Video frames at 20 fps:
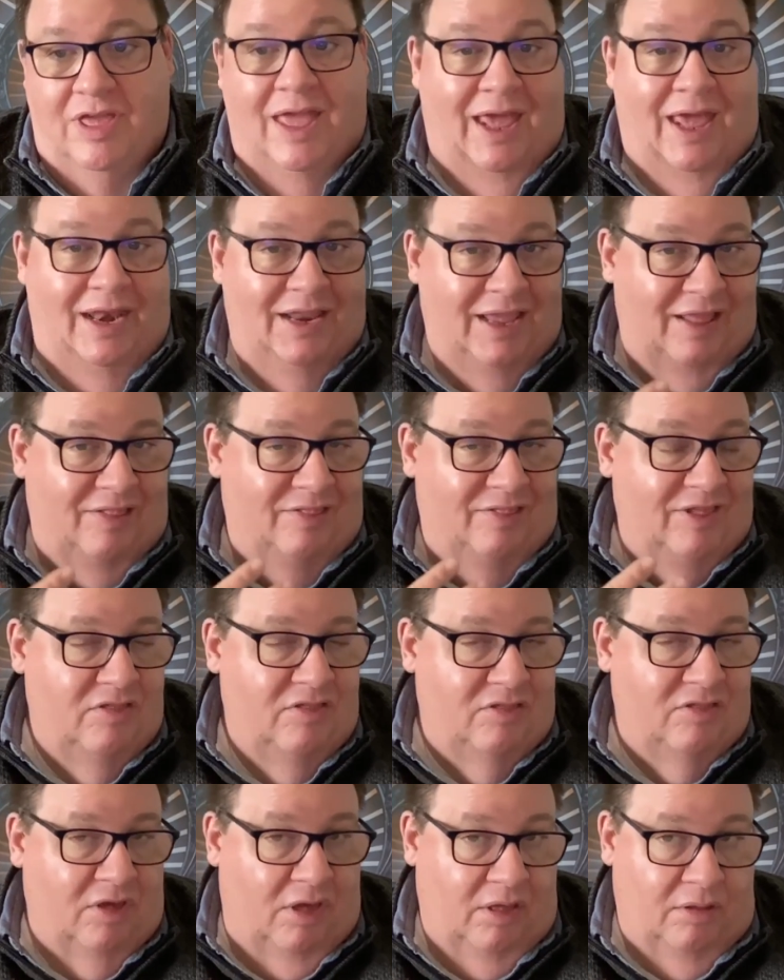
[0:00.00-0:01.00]
And again, these
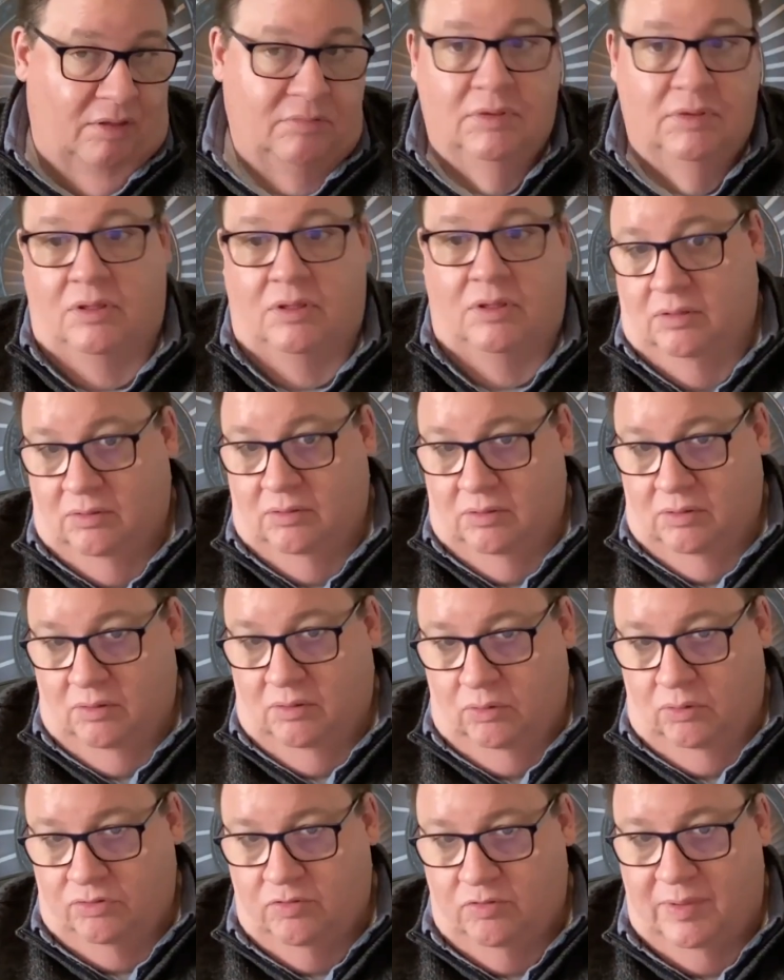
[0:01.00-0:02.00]
are
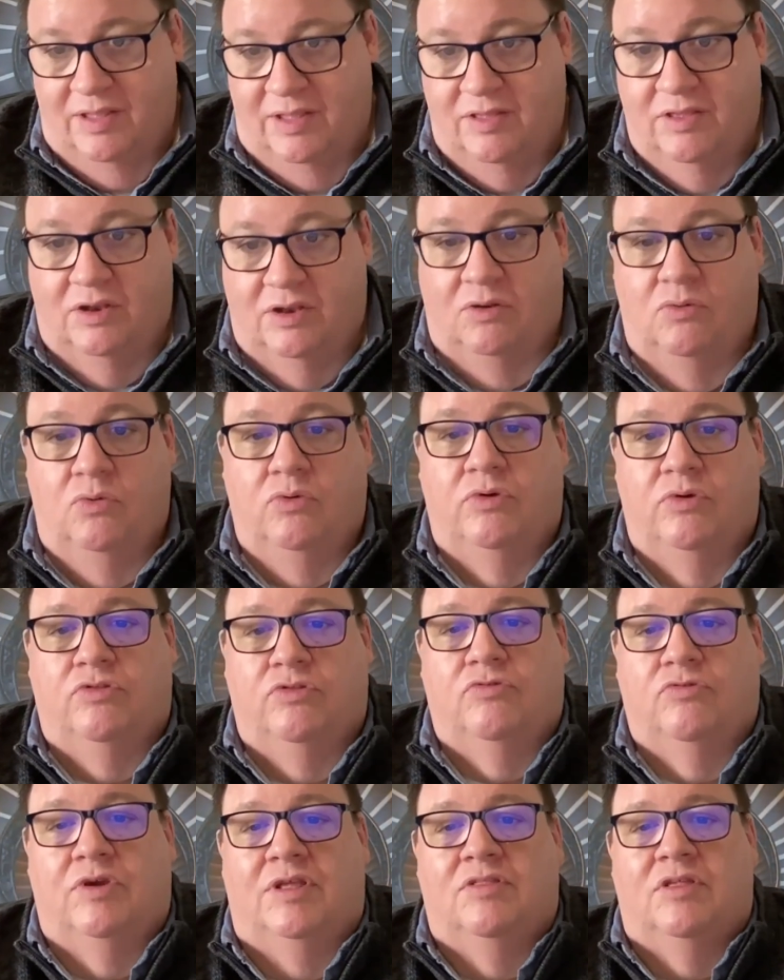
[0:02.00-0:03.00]
automated and
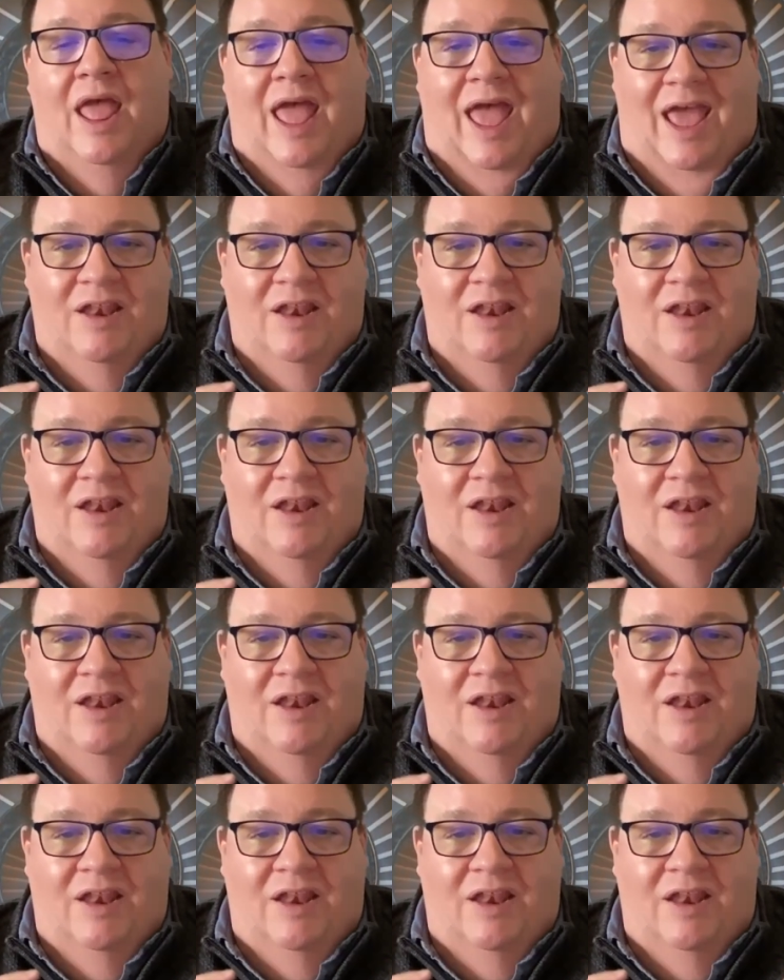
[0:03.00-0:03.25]
orchestrated.